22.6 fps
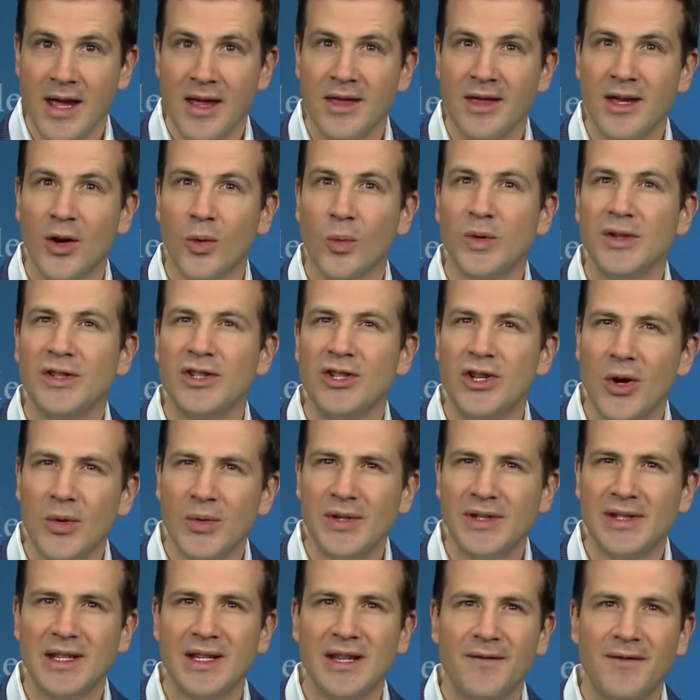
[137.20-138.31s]
there was no
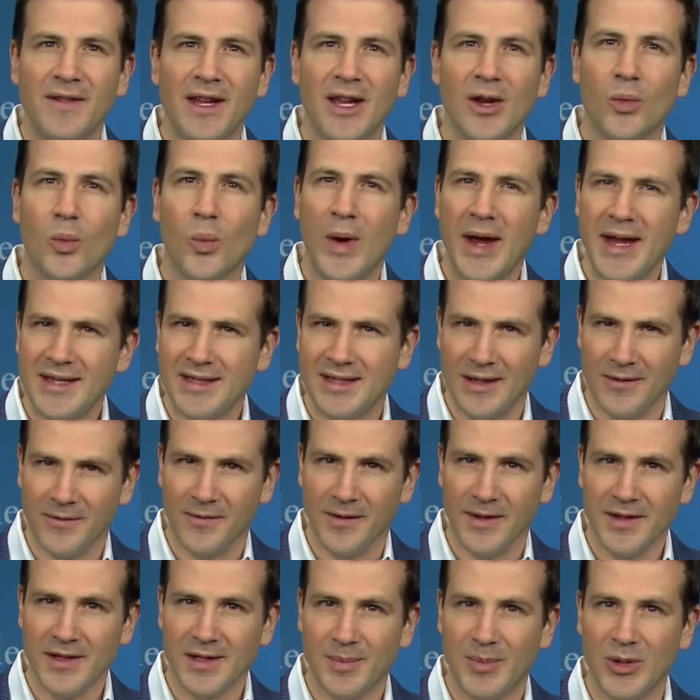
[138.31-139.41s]
significant weight
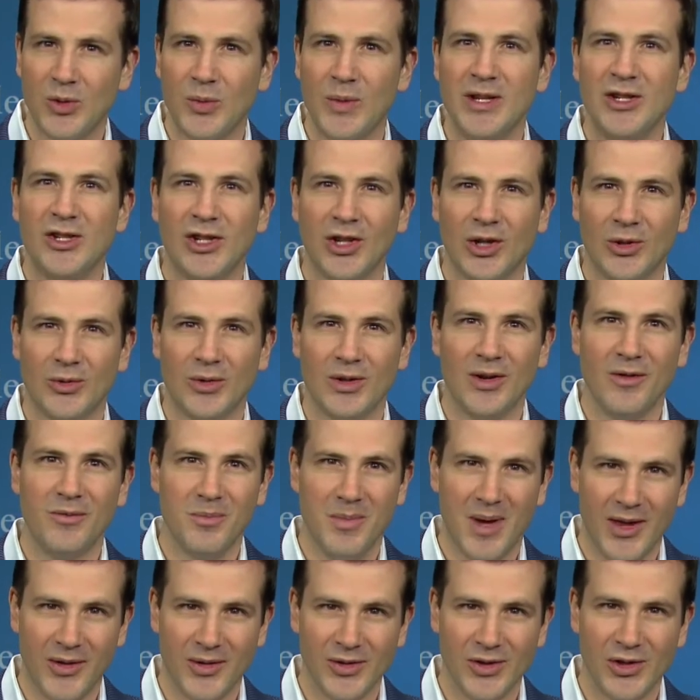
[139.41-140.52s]
difference between children of
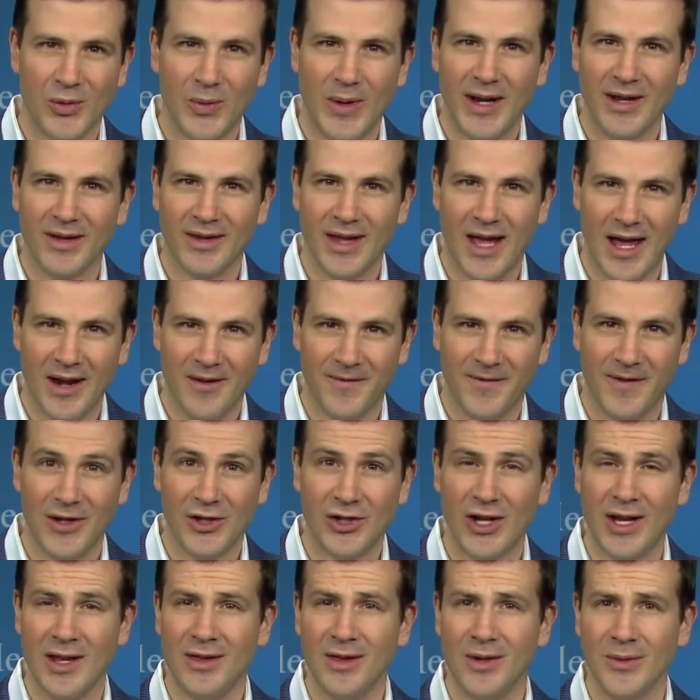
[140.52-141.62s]
mothers who ate a lot of
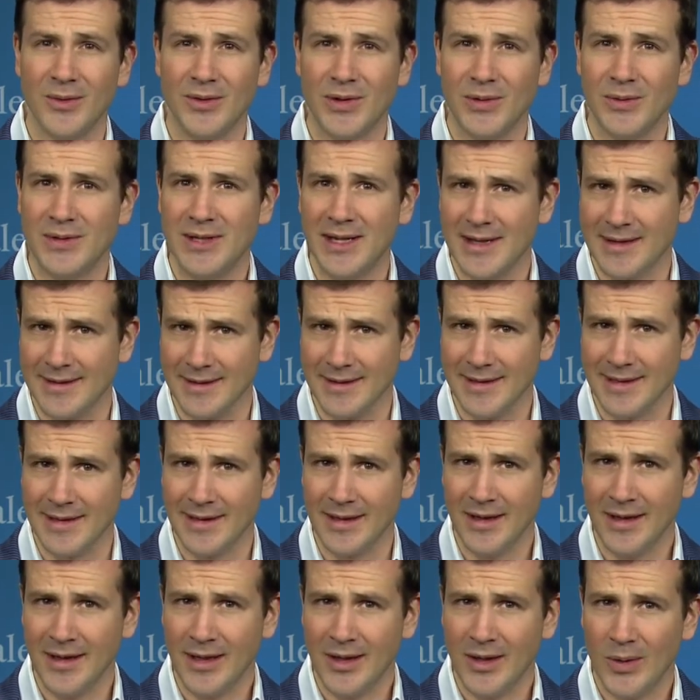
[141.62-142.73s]
fish and those who didn't.
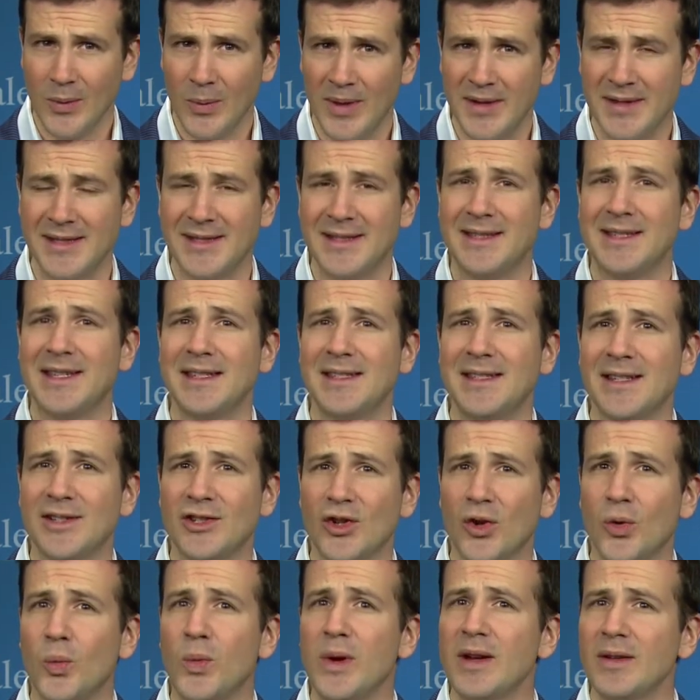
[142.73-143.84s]
When statistics
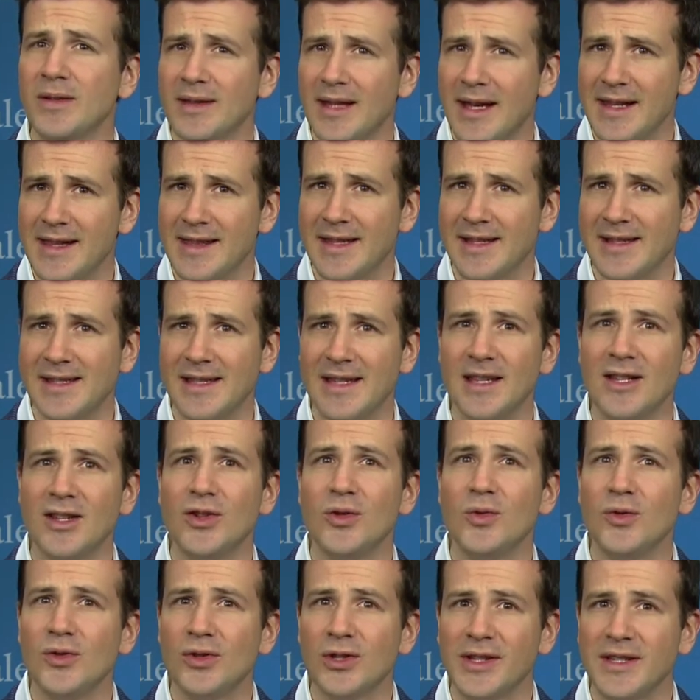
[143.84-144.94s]
are weird like this, it
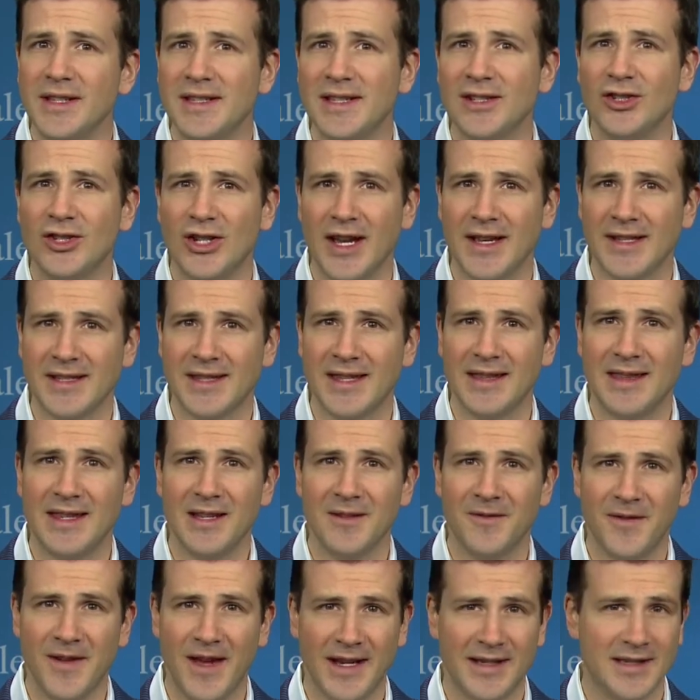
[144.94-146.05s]
usually suggests that the
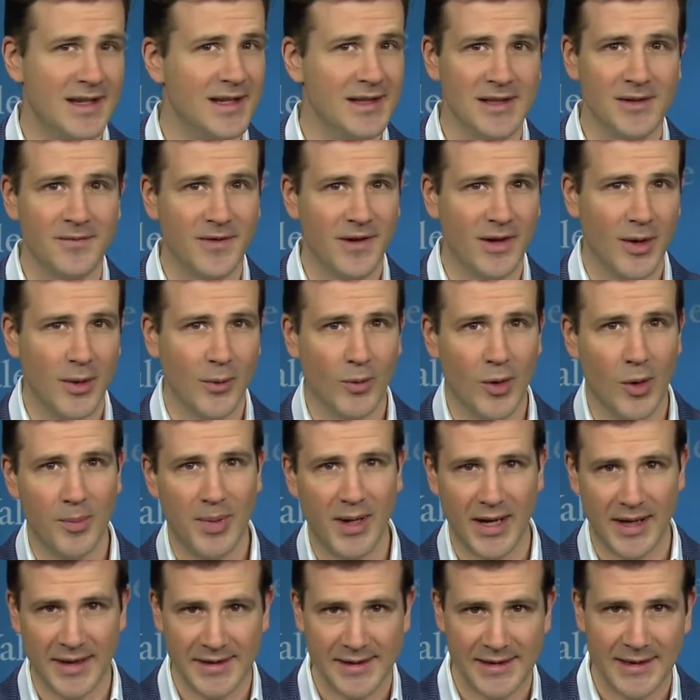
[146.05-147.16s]
effect isn't very
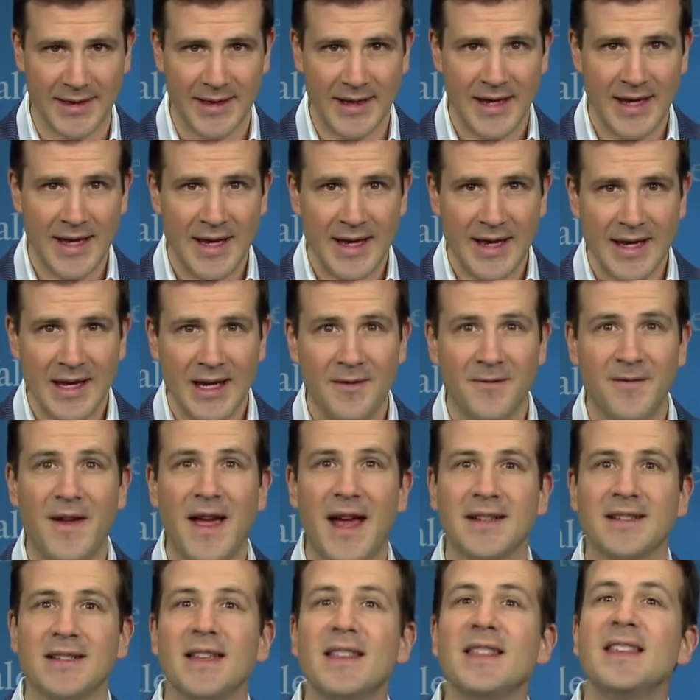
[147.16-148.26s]
robust. In
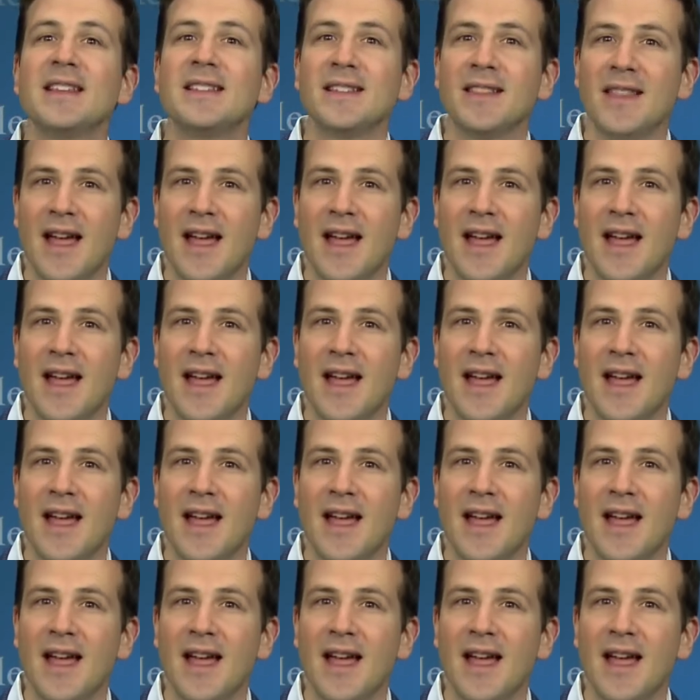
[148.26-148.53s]
fact, this